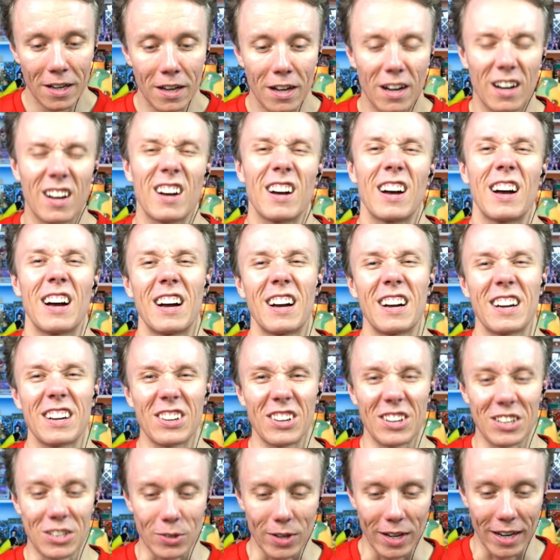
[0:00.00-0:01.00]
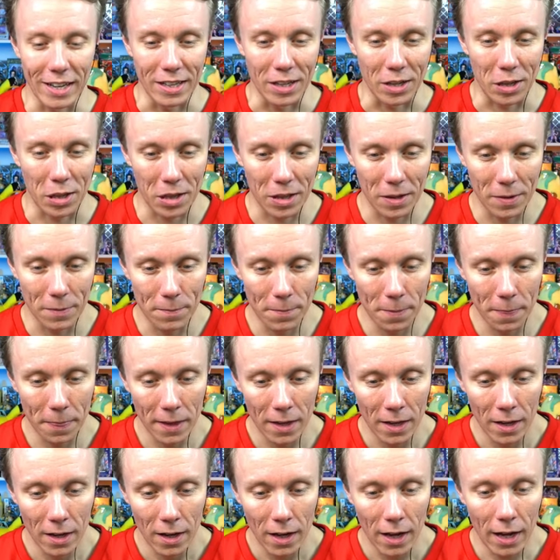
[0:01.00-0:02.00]
ah, i got to do it like this.
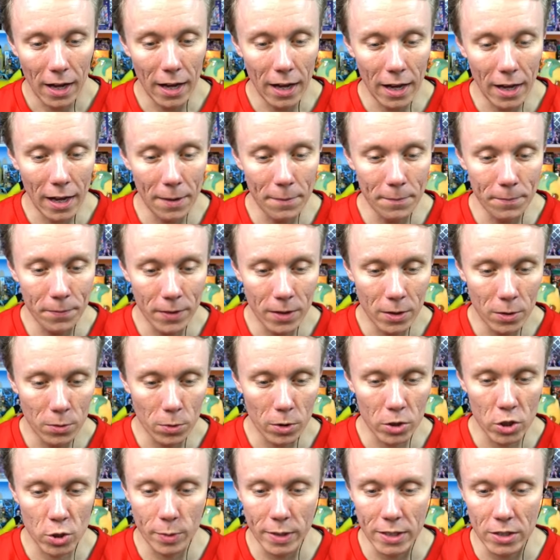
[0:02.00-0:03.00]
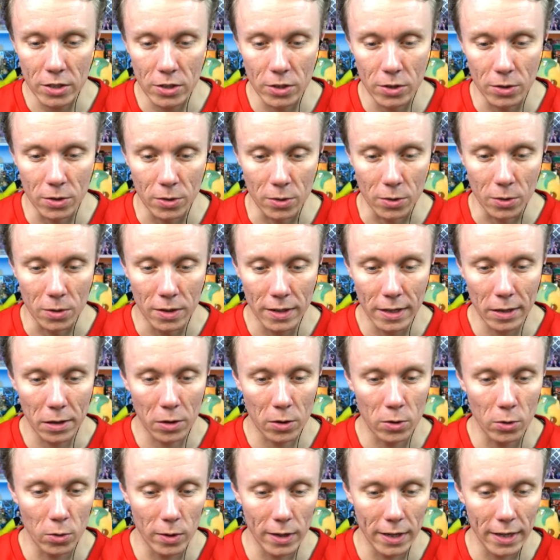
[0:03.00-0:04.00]
Um, what should we do? Let's
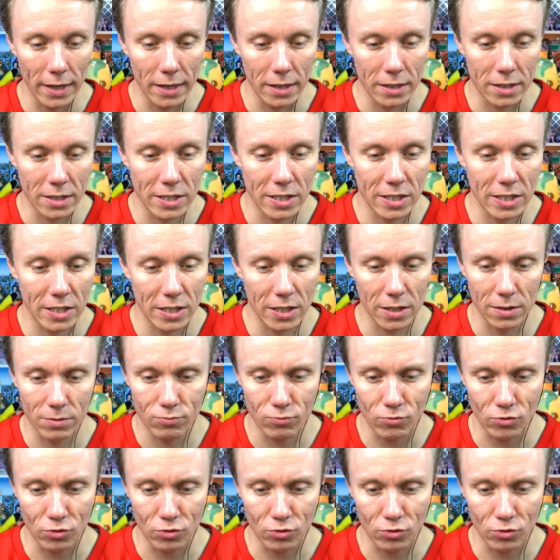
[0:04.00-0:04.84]
call it...